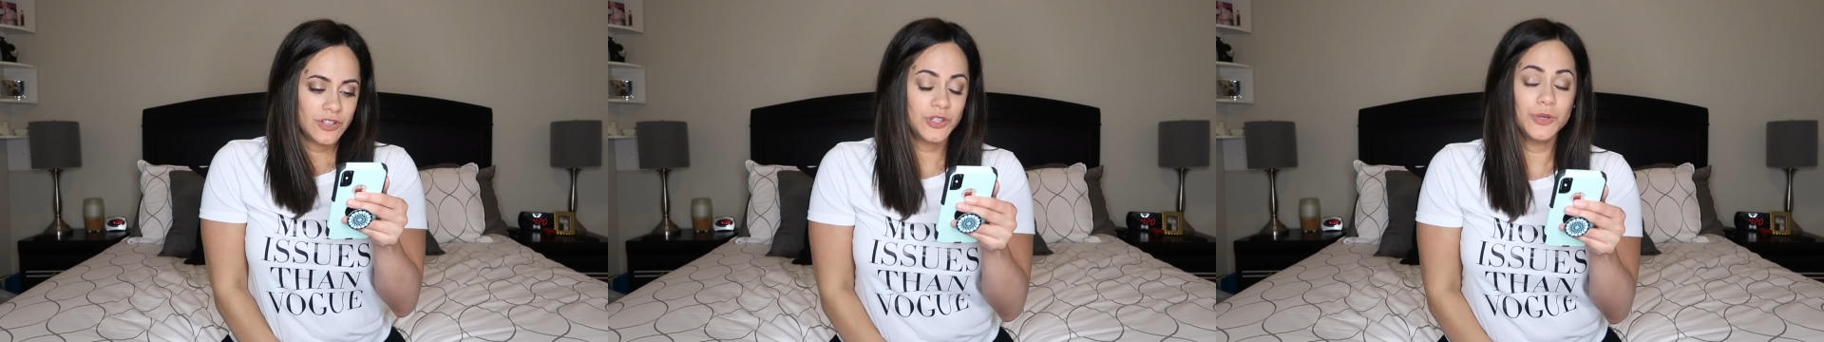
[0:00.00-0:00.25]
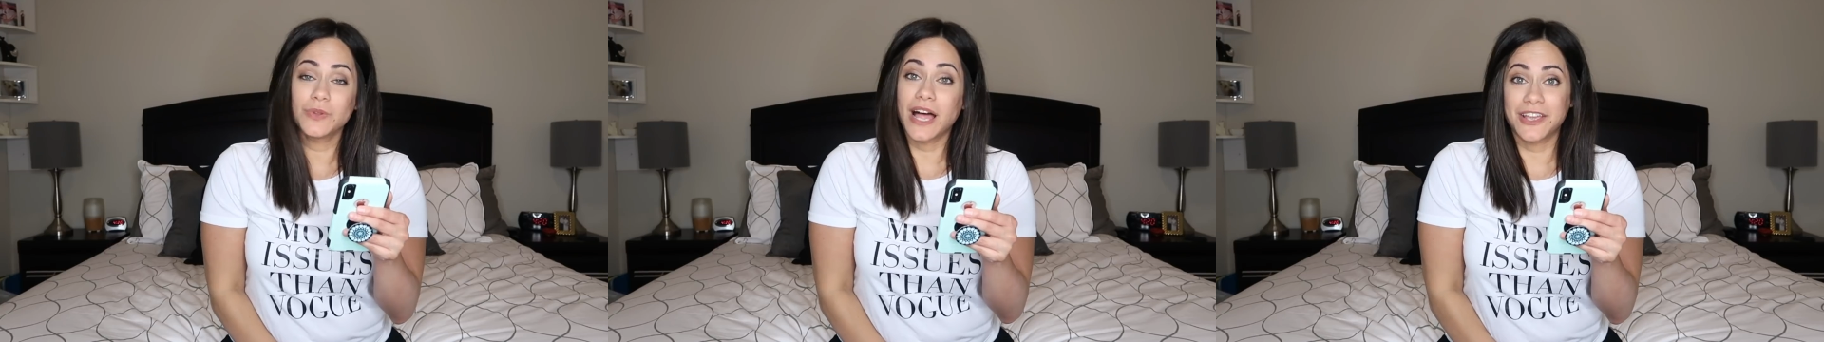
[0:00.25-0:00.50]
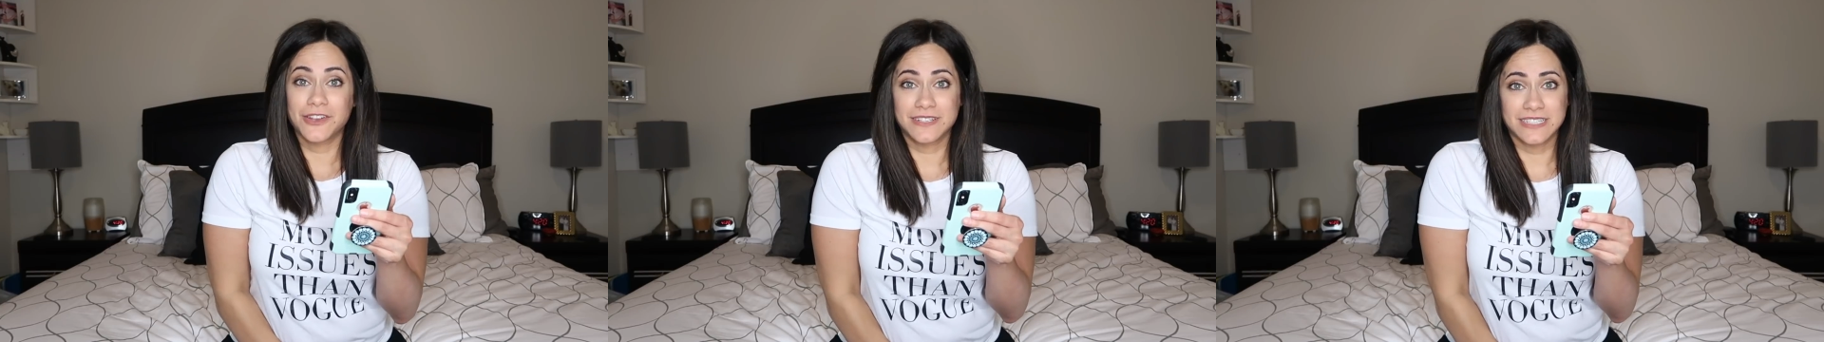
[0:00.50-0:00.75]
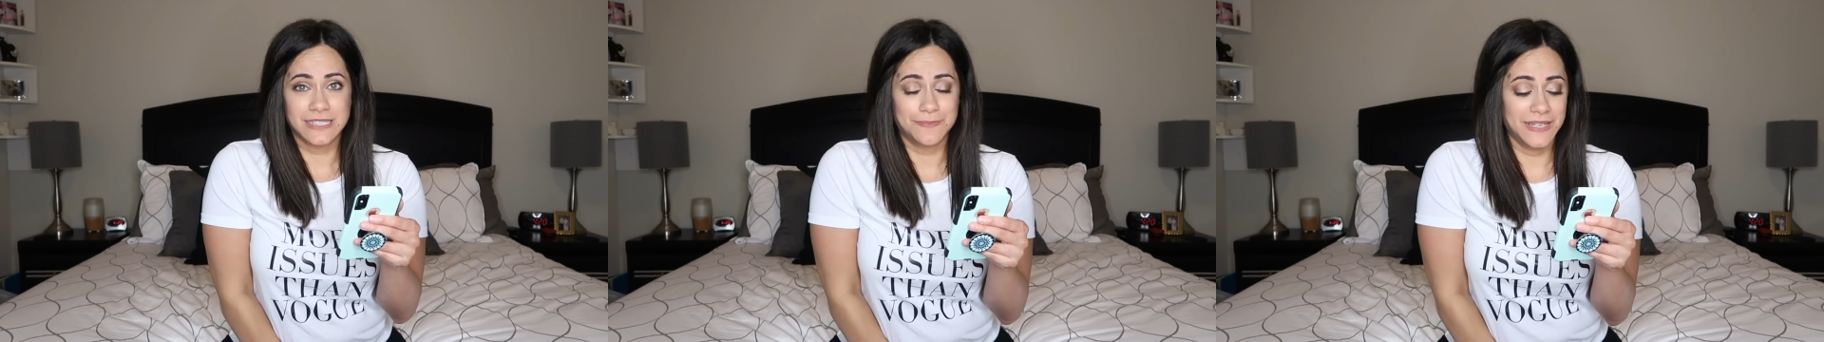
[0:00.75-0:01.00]
You like your
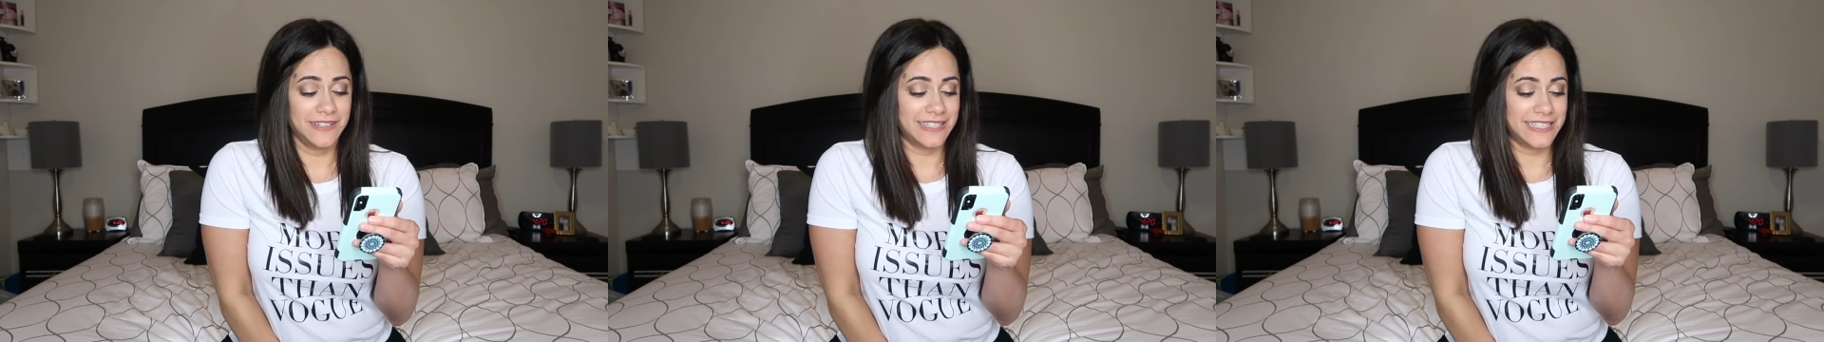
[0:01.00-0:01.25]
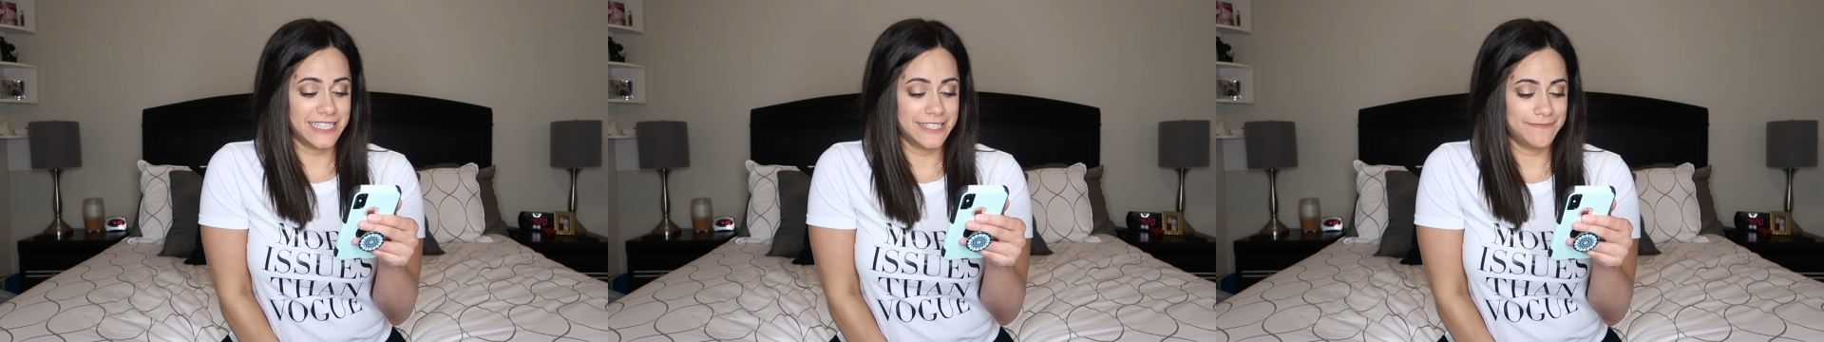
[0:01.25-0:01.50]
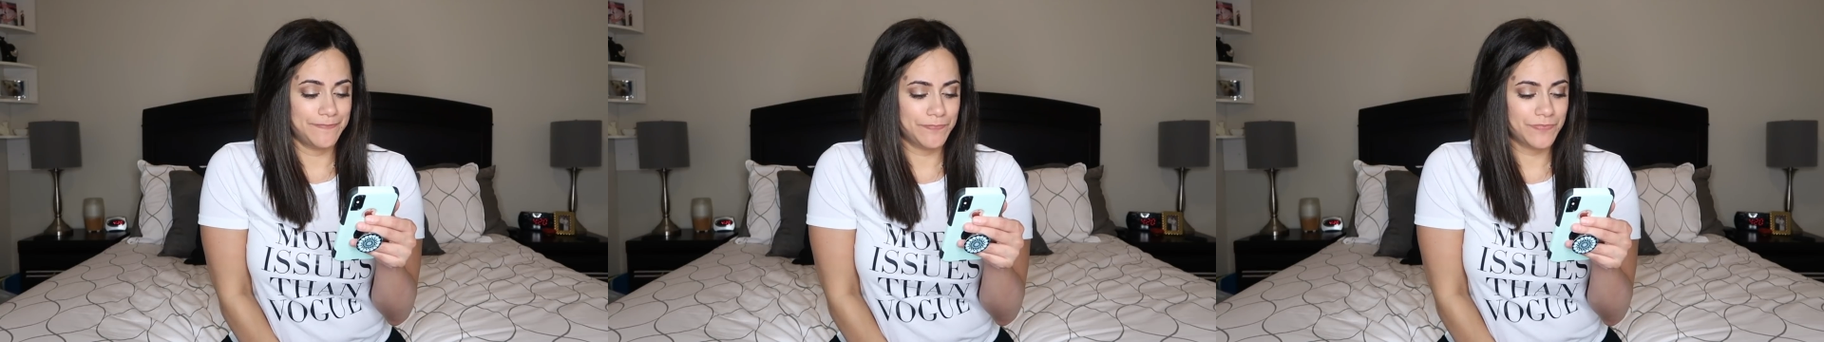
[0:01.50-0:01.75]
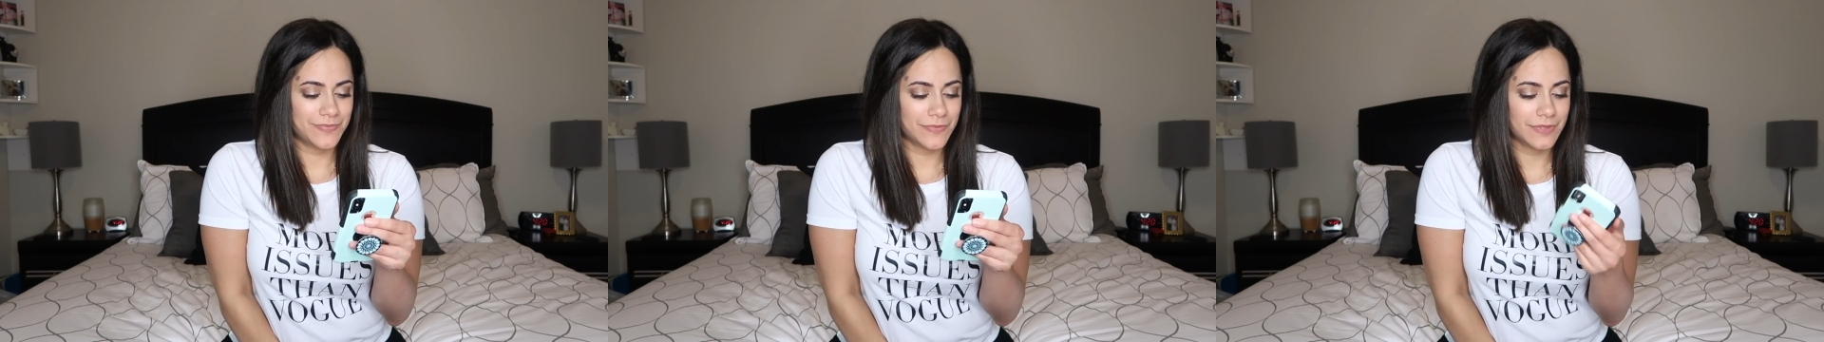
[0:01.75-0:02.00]
disability.
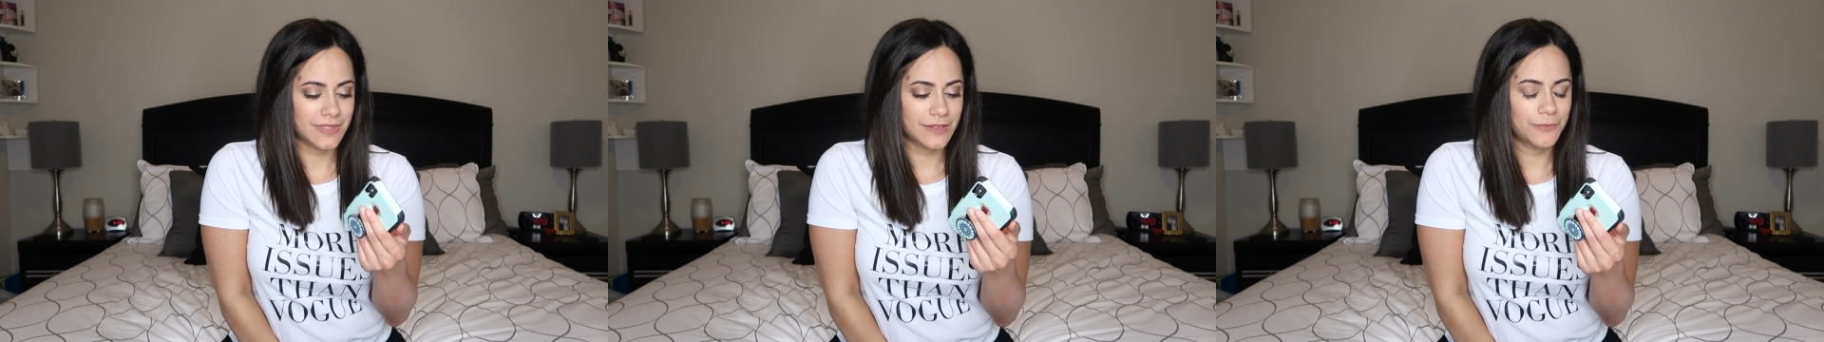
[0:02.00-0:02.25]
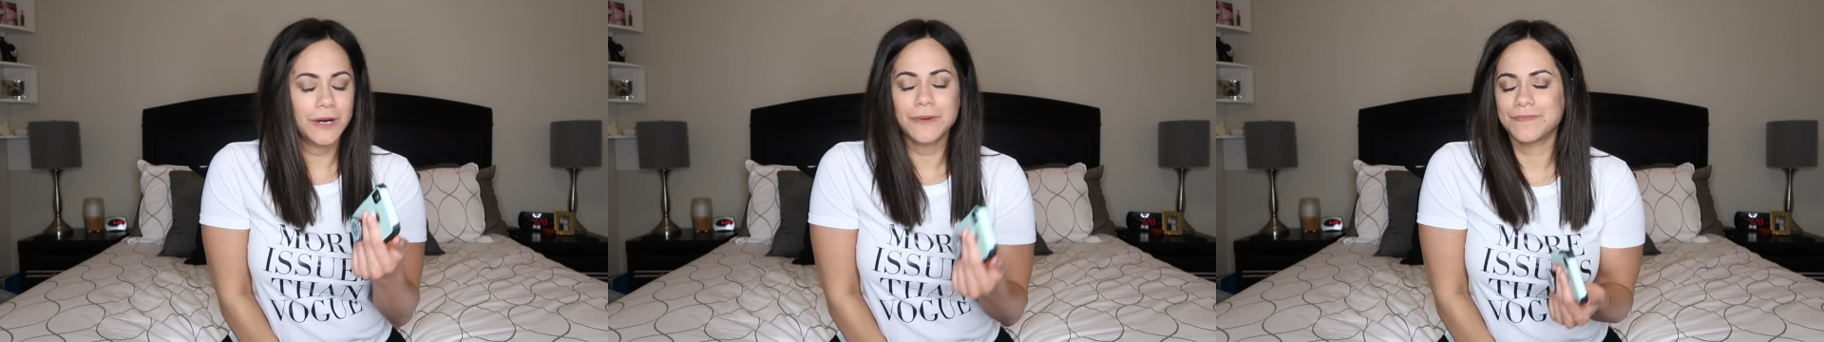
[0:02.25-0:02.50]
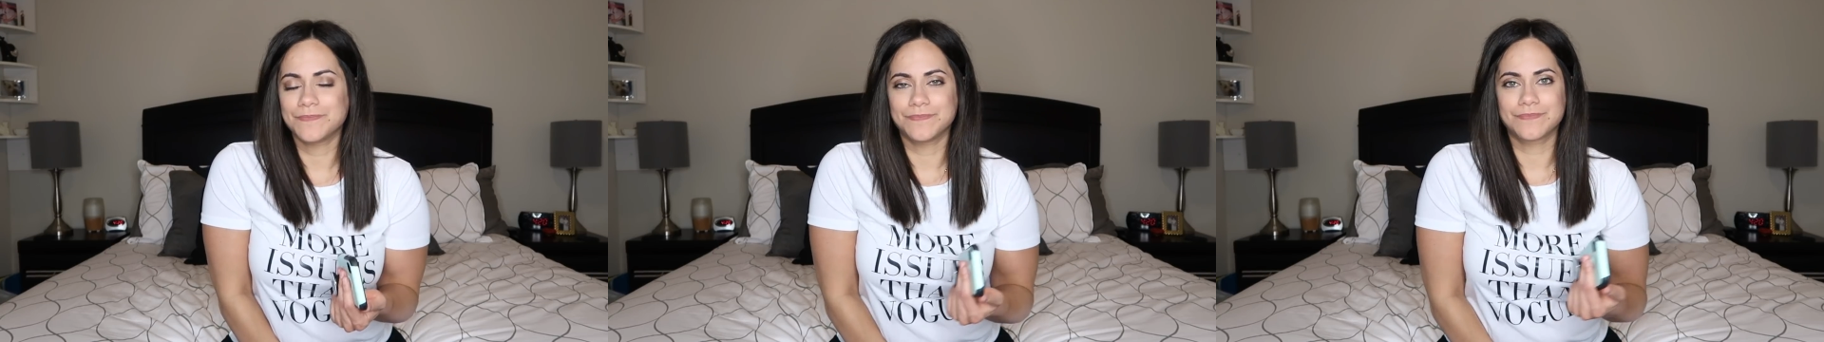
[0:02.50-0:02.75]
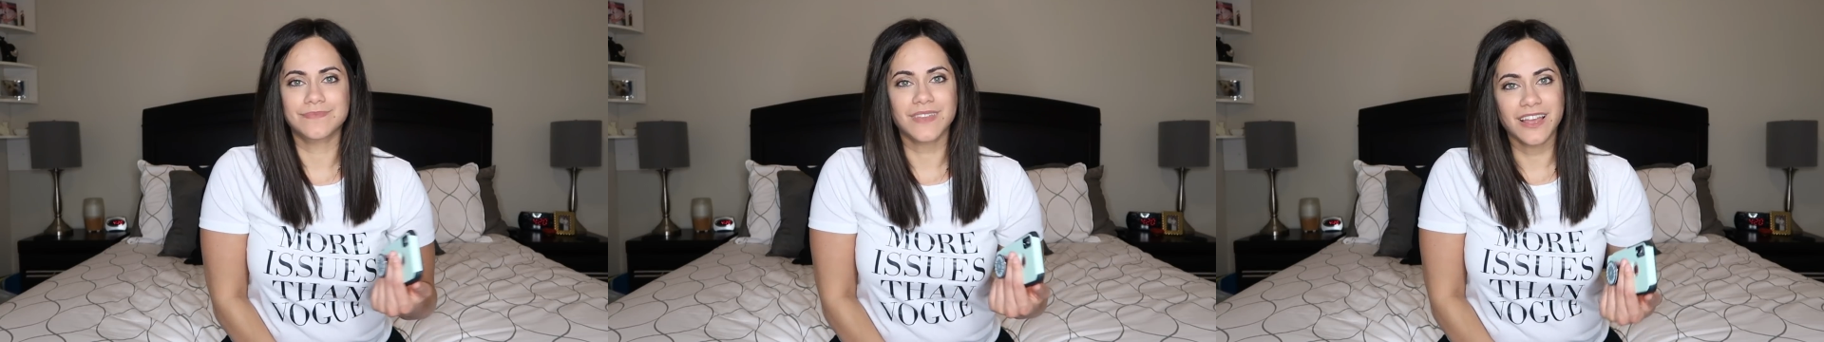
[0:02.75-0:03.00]
Well,
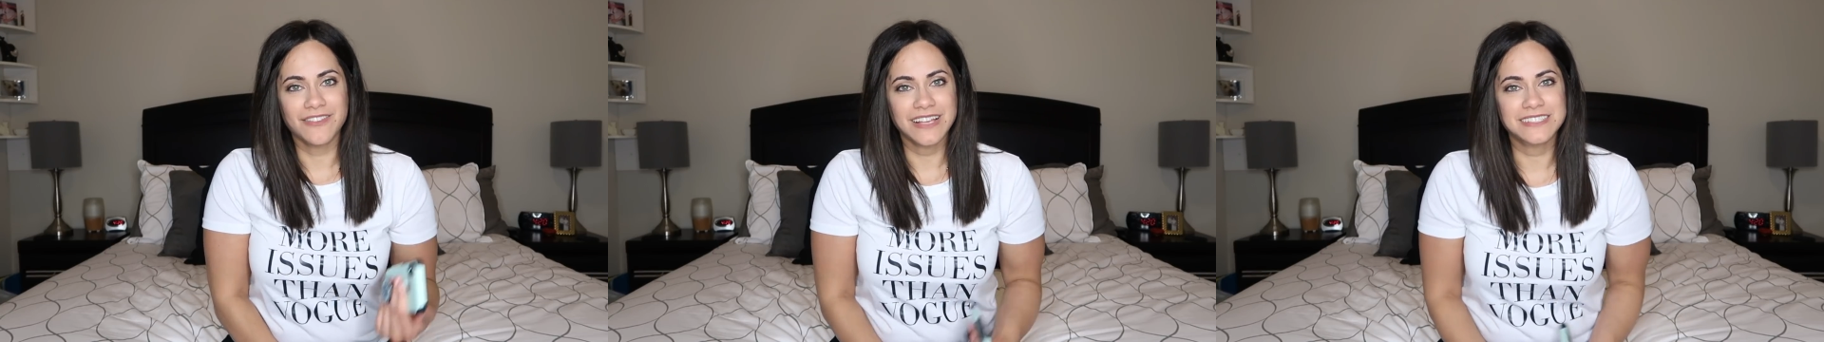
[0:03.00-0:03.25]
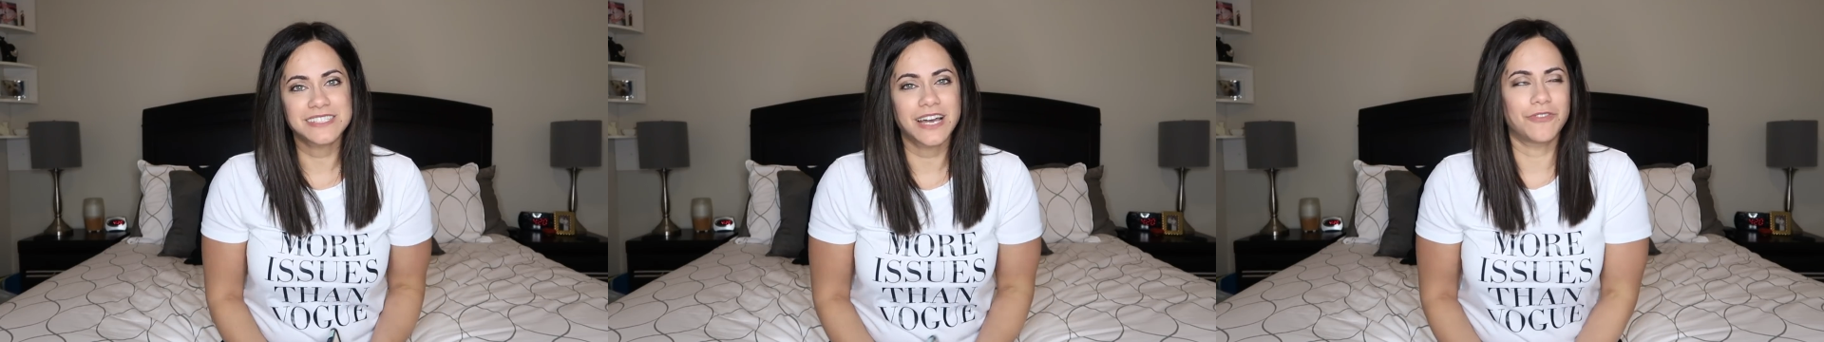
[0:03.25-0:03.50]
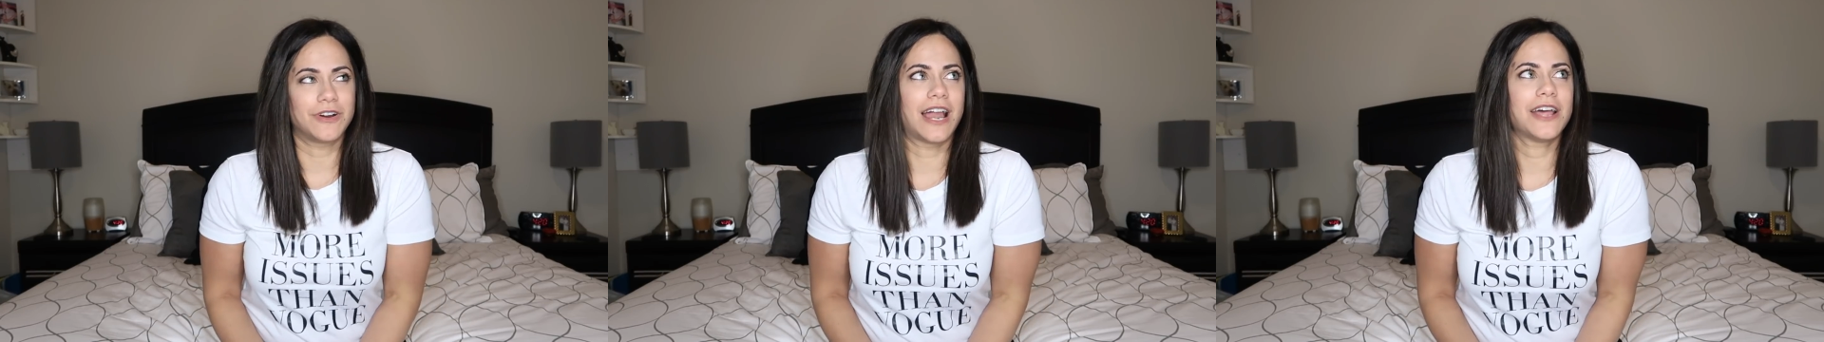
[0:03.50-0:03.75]
that's a tough one.